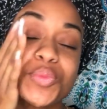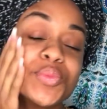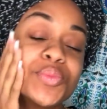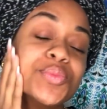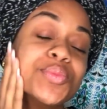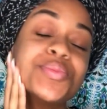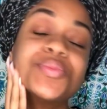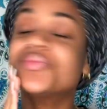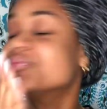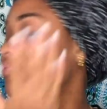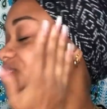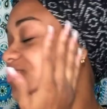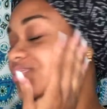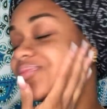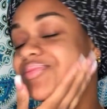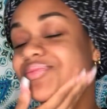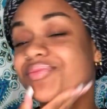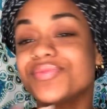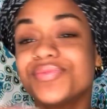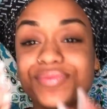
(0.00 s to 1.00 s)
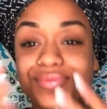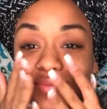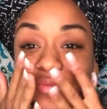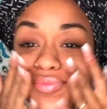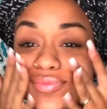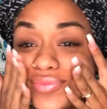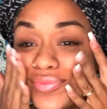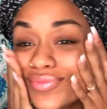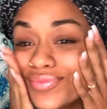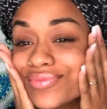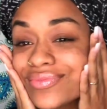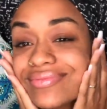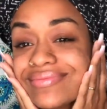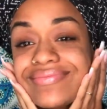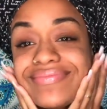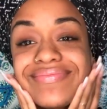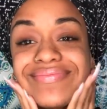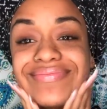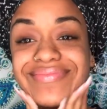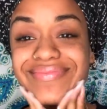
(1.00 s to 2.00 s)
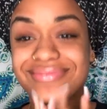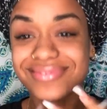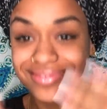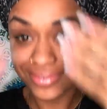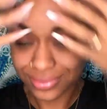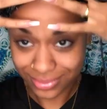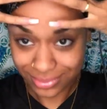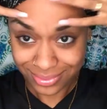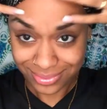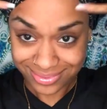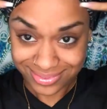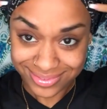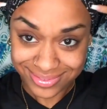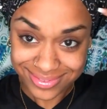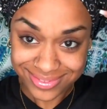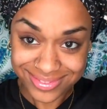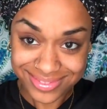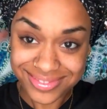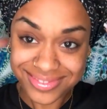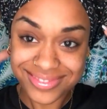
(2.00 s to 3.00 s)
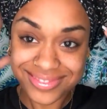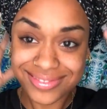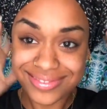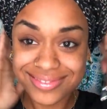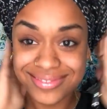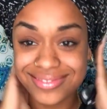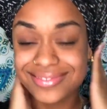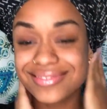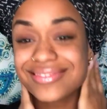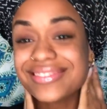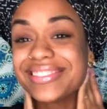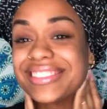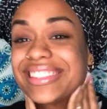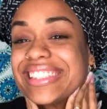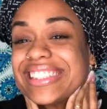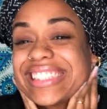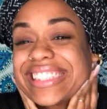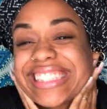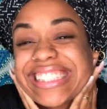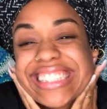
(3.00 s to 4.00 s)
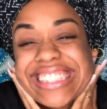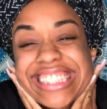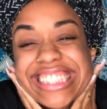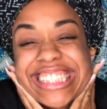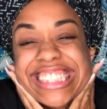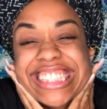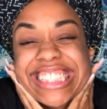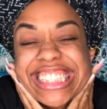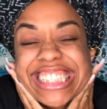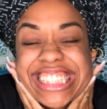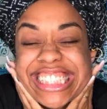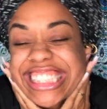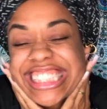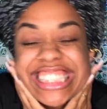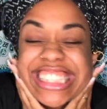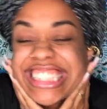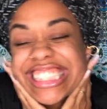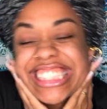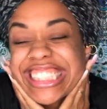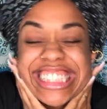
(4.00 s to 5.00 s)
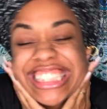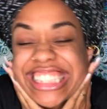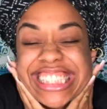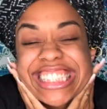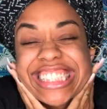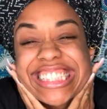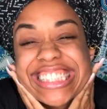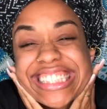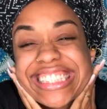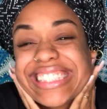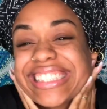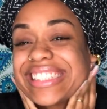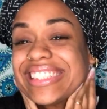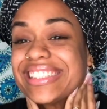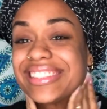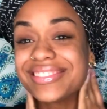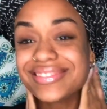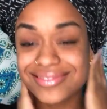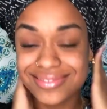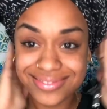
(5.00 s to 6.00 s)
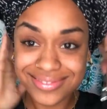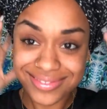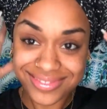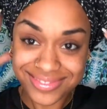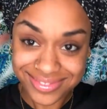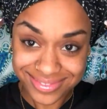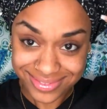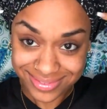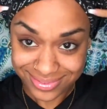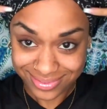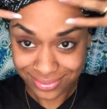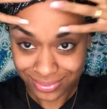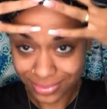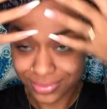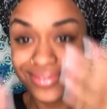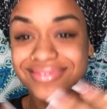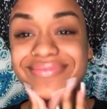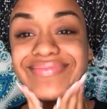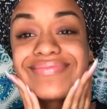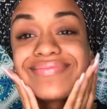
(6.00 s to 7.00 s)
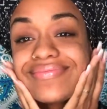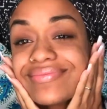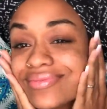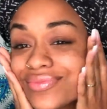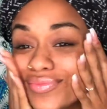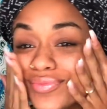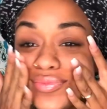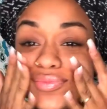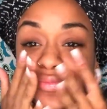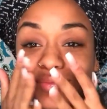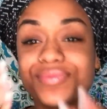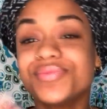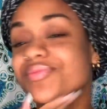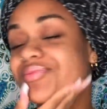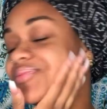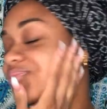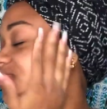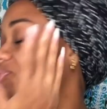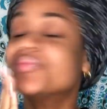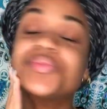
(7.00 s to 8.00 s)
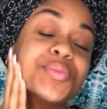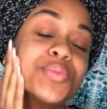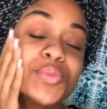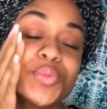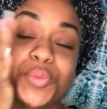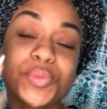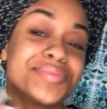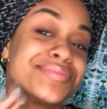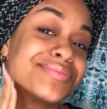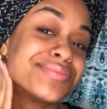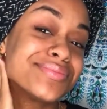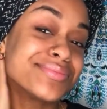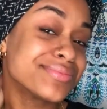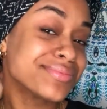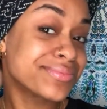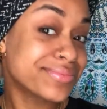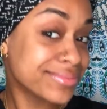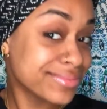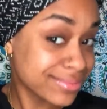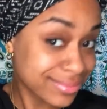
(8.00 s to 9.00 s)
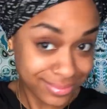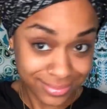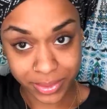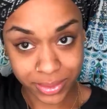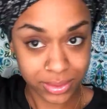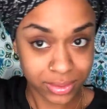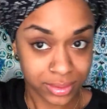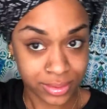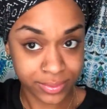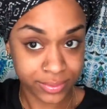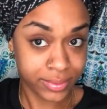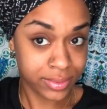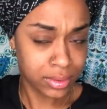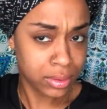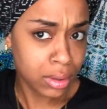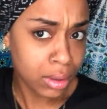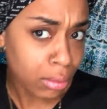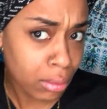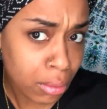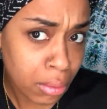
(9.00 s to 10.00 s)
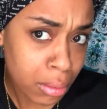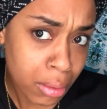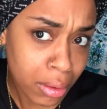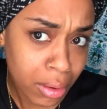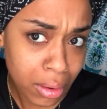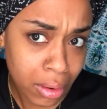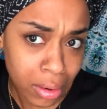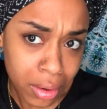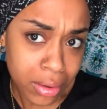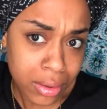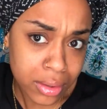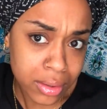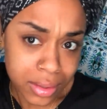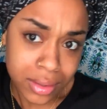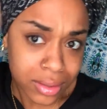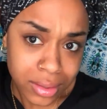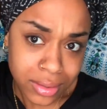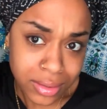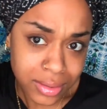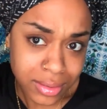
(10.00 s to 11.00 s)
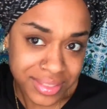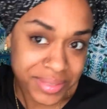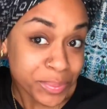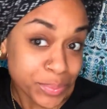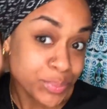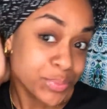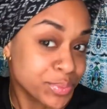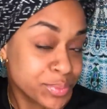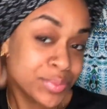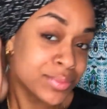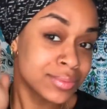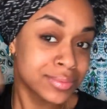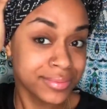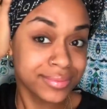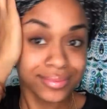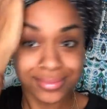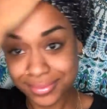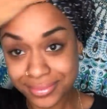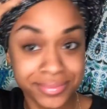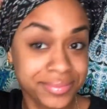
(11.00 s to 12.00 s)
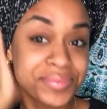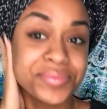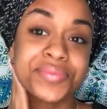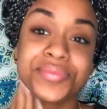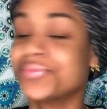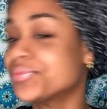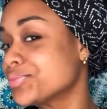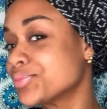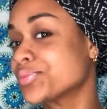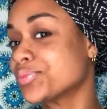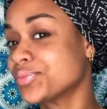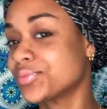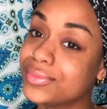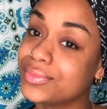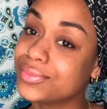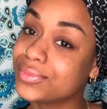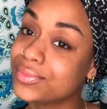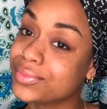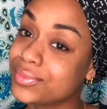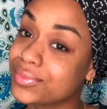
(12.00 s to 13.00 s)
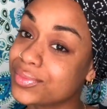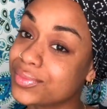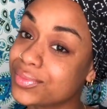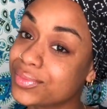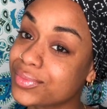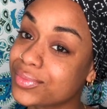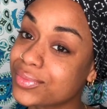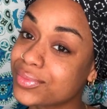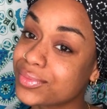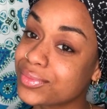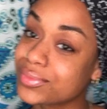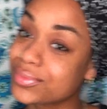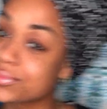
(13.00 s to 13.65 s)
special video because I'm going to reveal something super awesome. So stay tuned, enjoy. Now, oh, what's going on here? Oh, okay, yeah. Let's jump